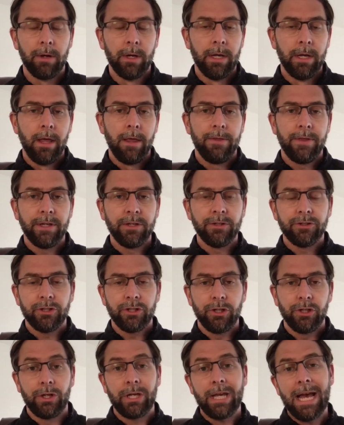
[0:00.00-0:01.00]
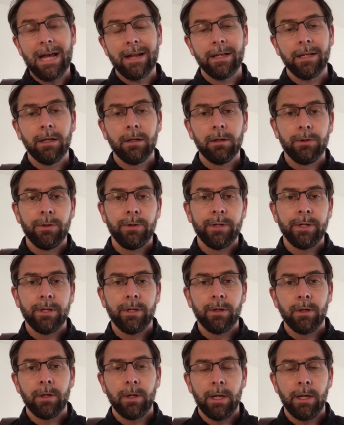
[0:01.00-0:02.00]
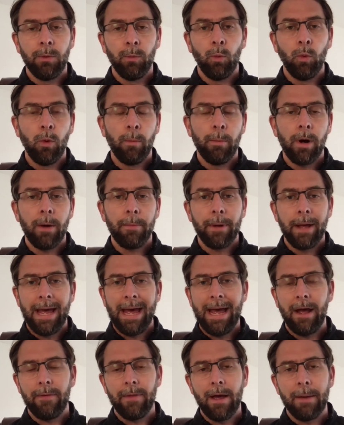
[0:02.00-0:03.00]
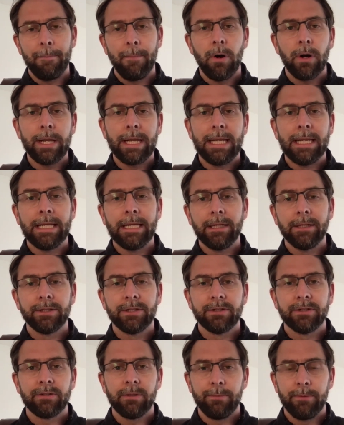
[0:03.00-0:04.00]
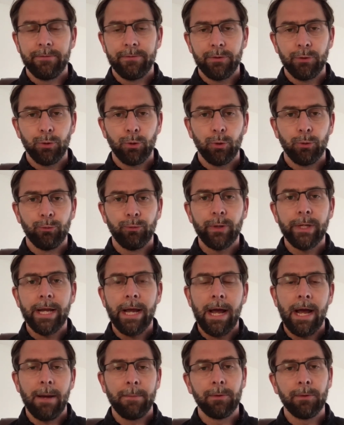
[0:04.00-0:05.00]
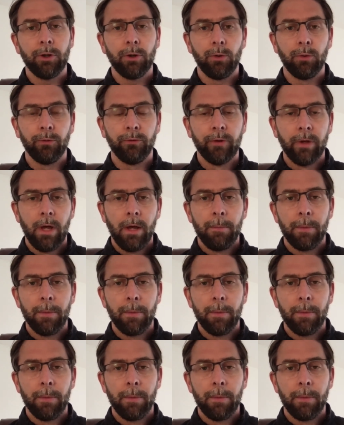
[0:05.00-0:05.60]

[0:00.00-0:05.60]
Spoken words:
Things that you can include in a warm-up, how that might link to some of your rehab goals,